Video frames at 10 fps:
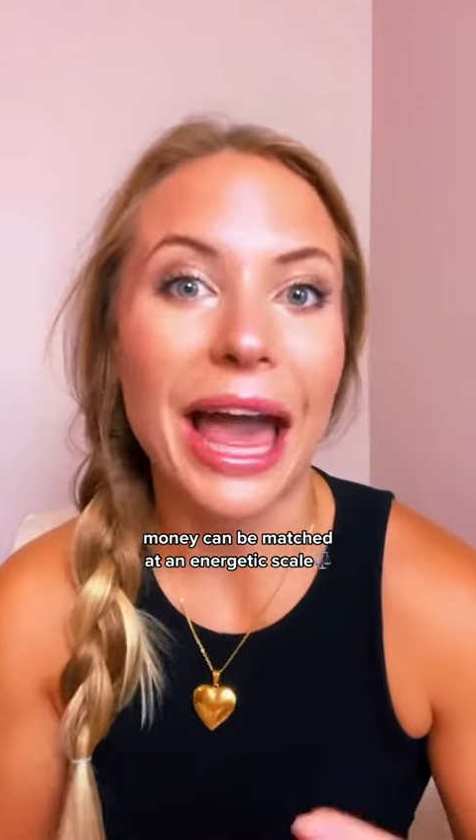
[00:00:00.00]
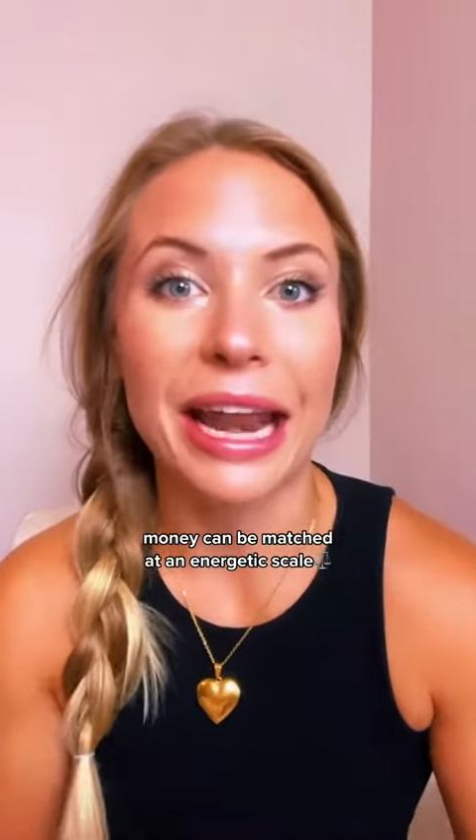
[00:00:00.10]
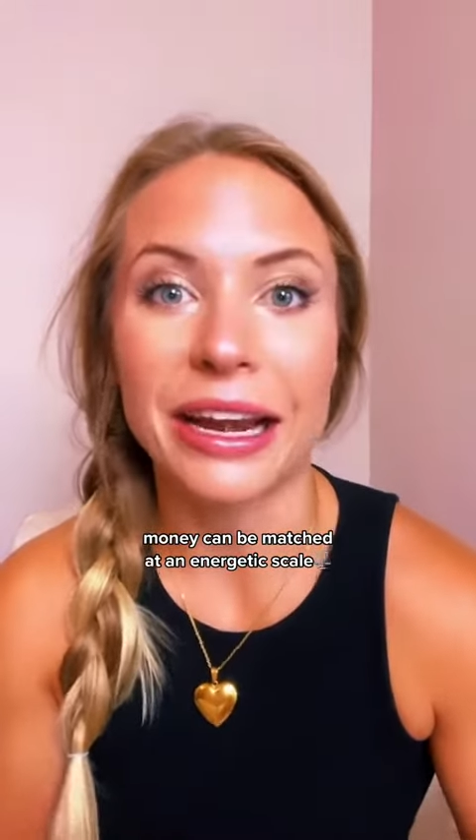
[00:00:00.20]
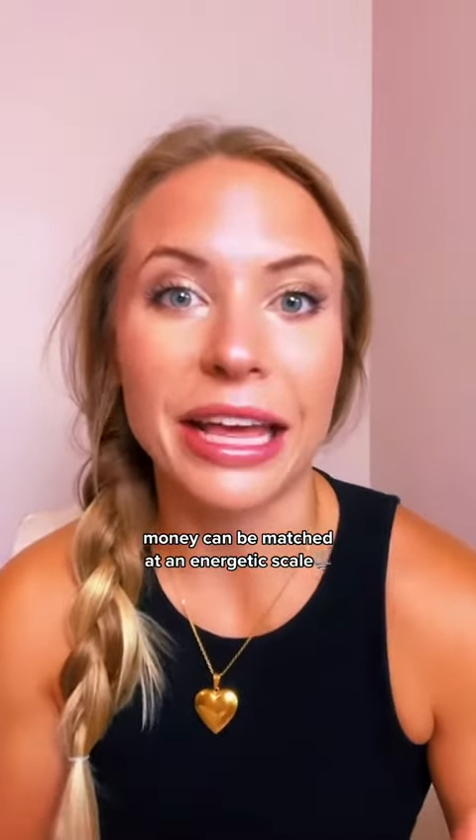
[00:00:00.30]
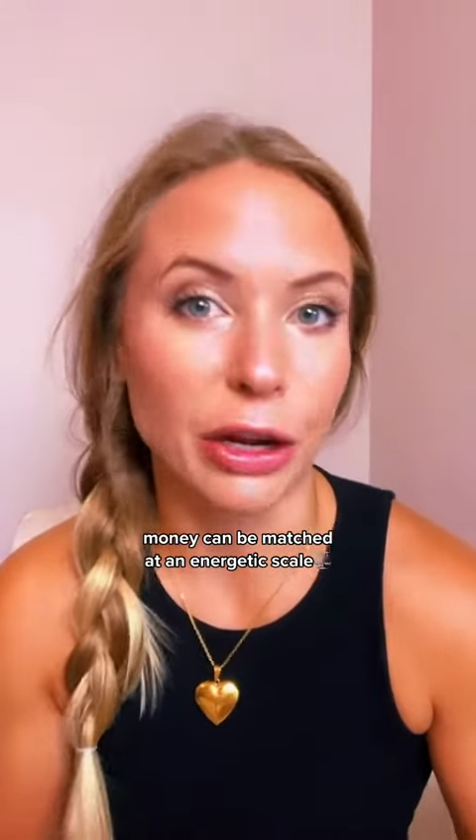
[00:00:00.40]

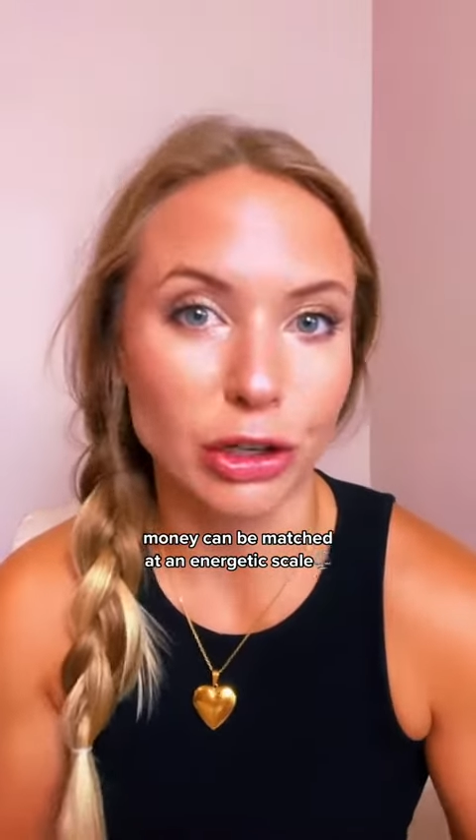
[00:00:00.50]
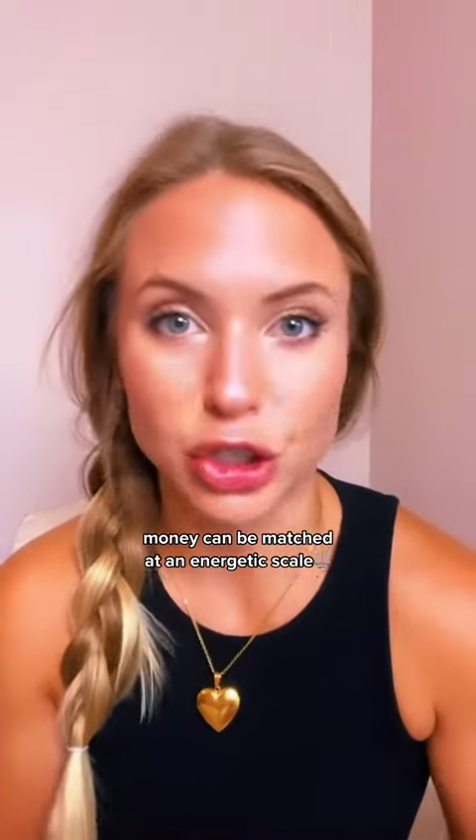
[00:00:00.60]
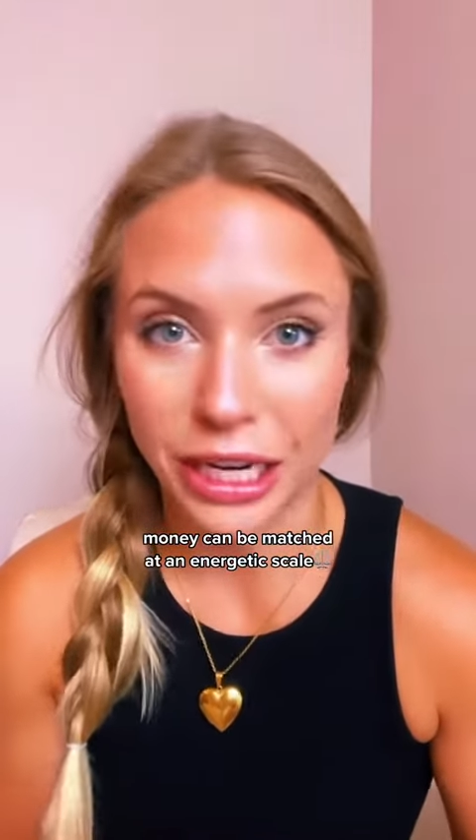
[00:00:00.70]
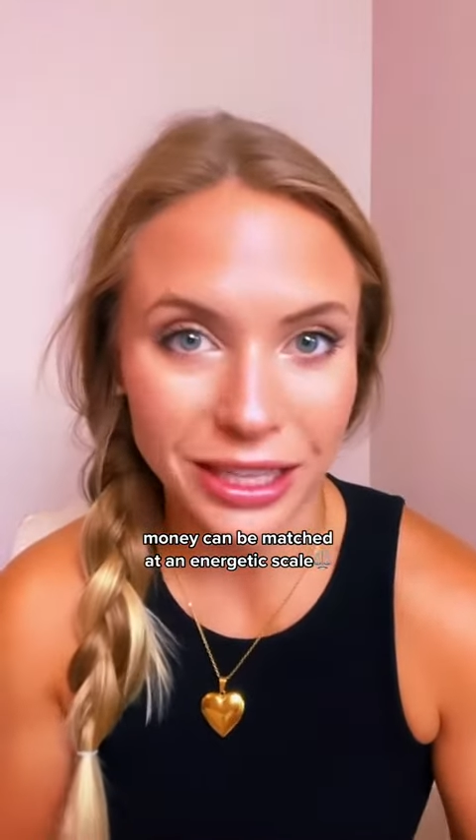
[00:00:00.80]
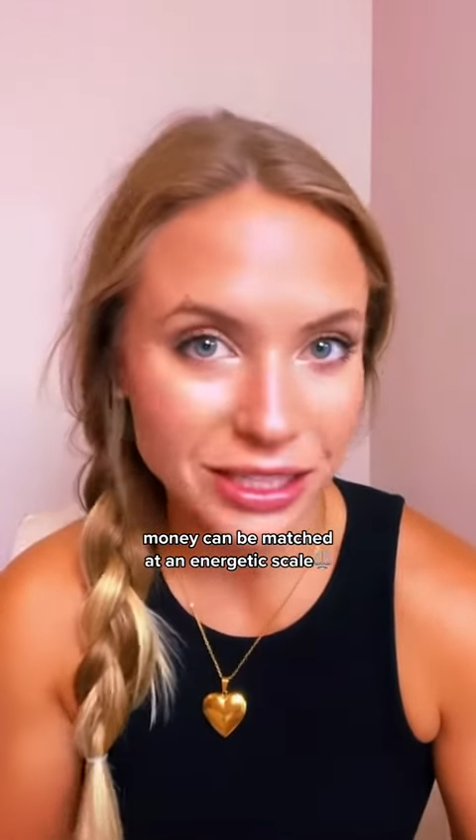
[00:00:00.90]
at an
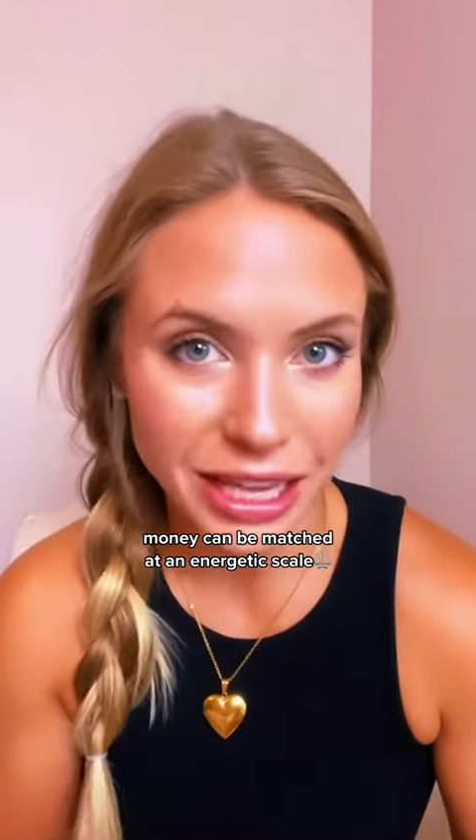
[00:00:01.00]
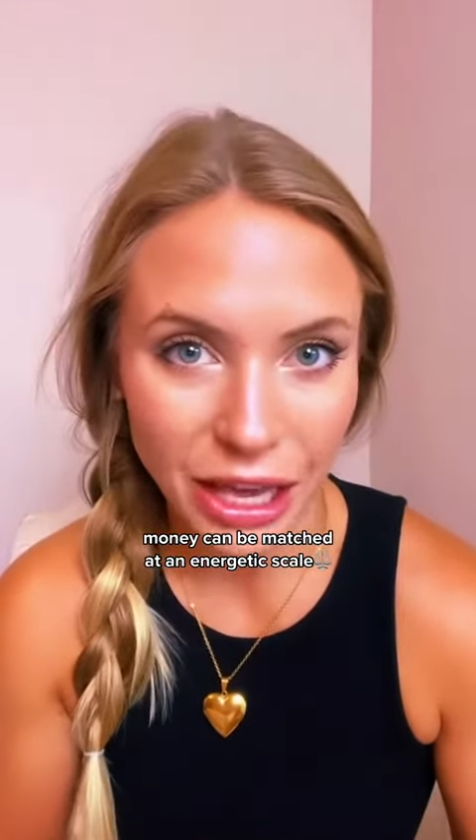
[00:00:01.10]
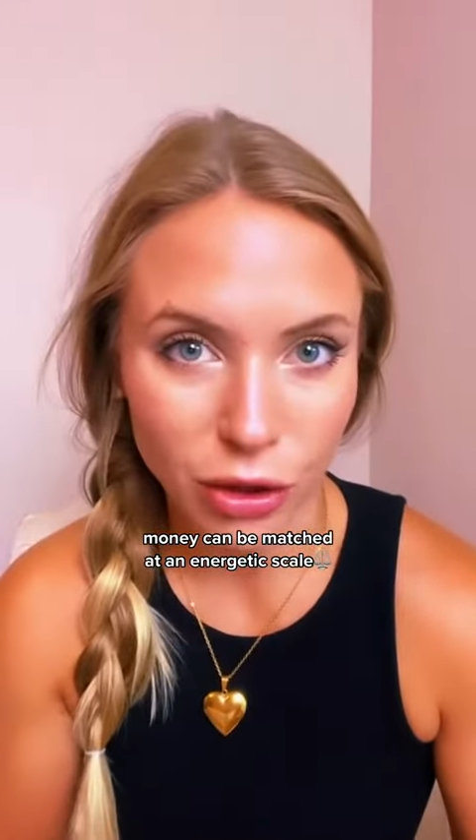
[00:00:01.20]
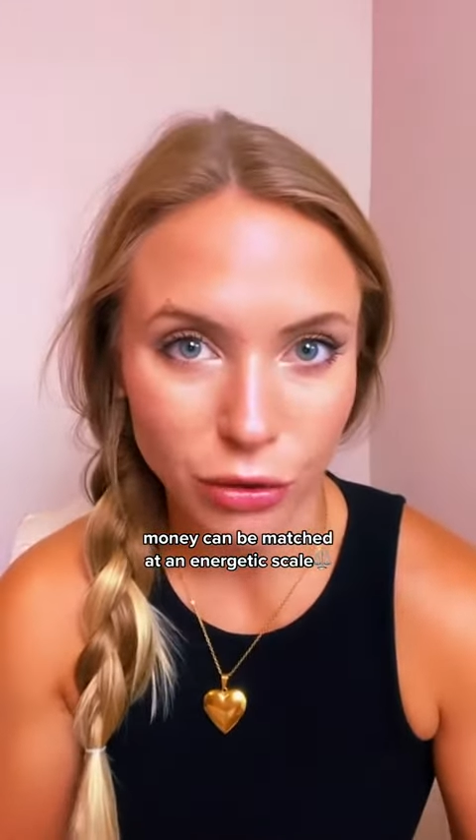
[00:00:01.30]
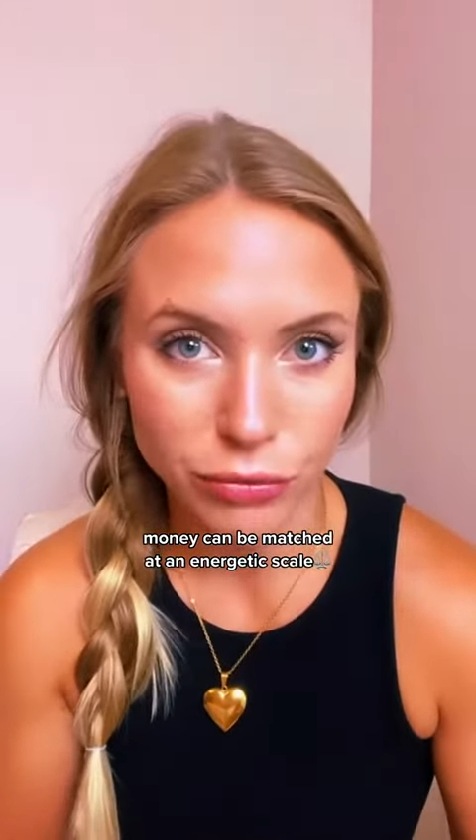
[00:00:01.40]
energetic
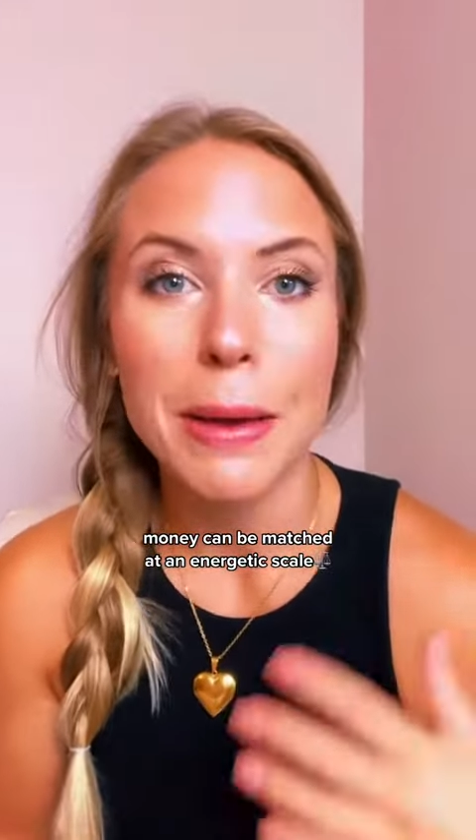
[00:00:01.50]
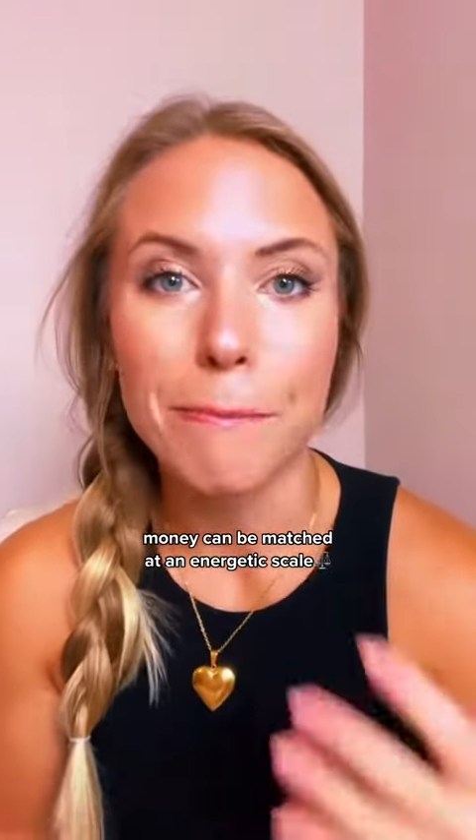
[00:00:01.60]
scale.